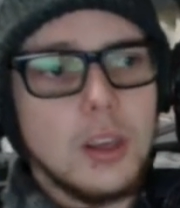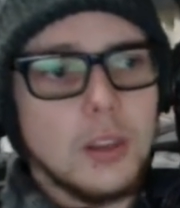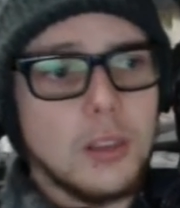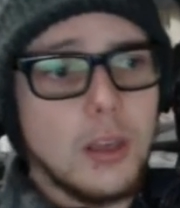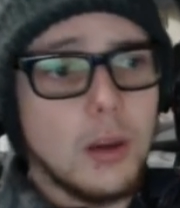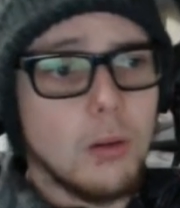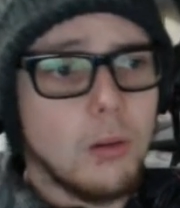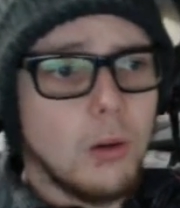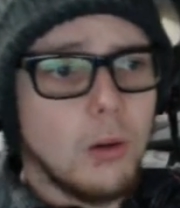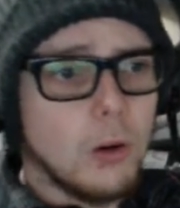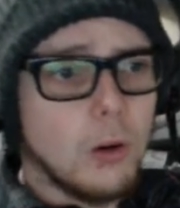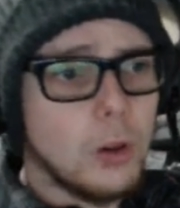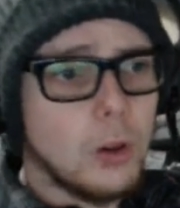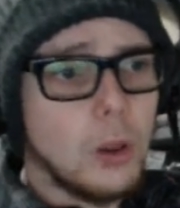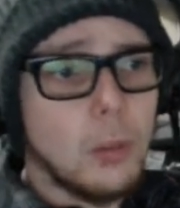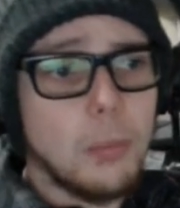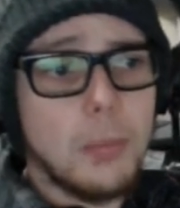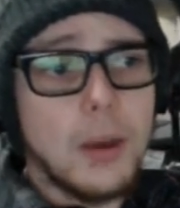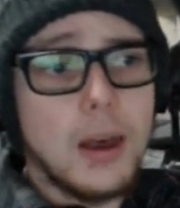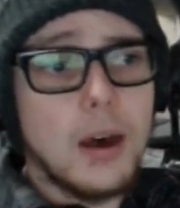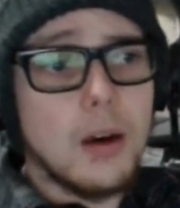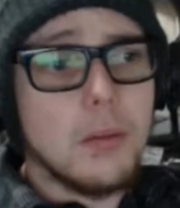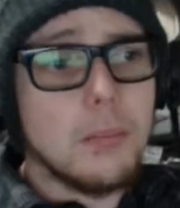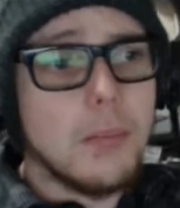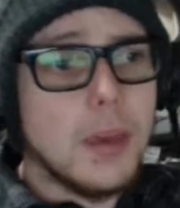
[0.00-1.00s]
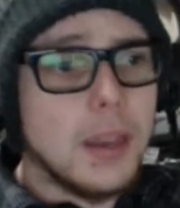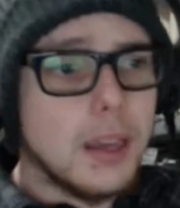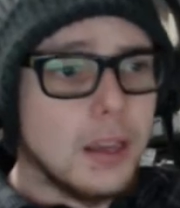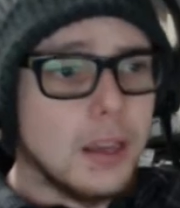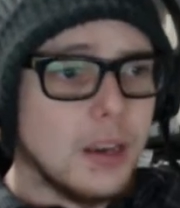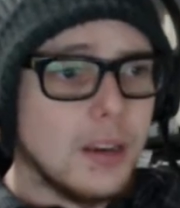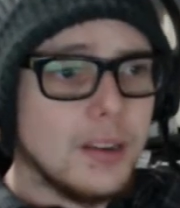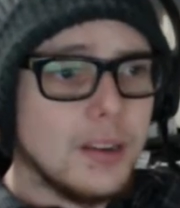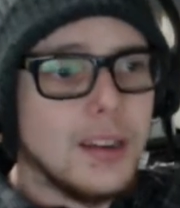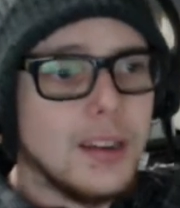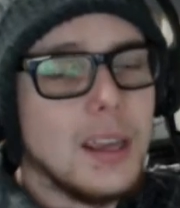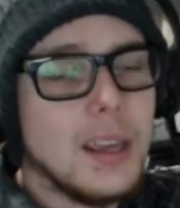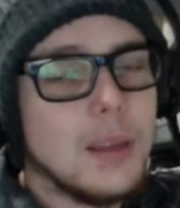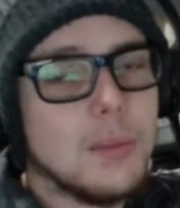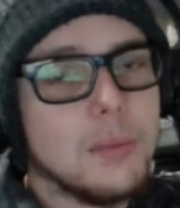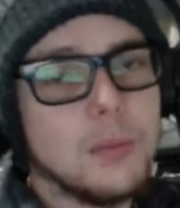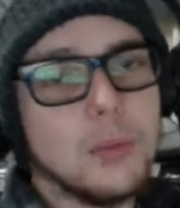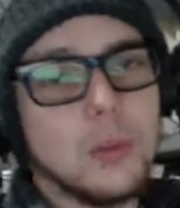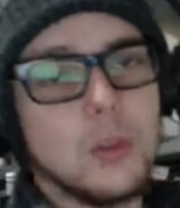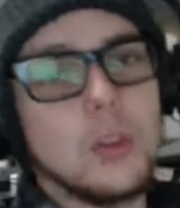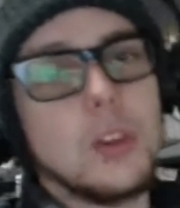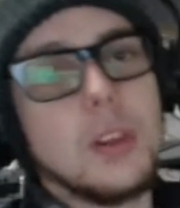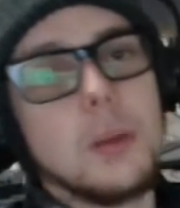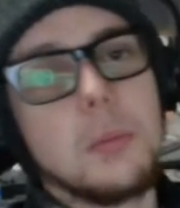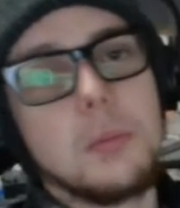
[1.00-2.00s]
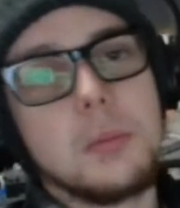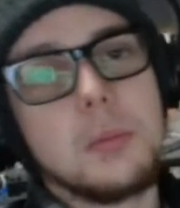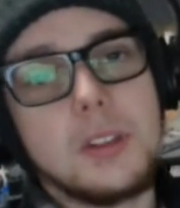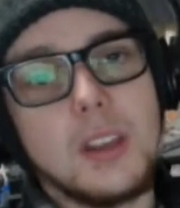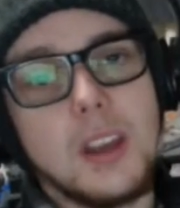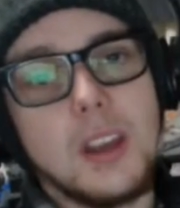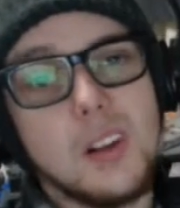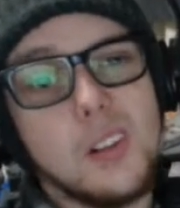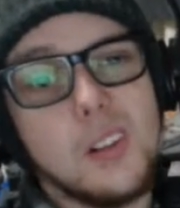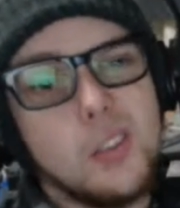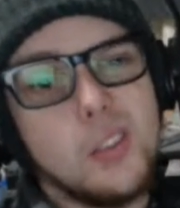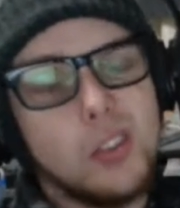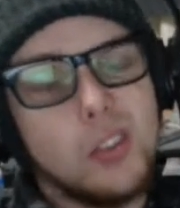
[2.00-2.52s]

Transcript: They were all about making a name for themselves.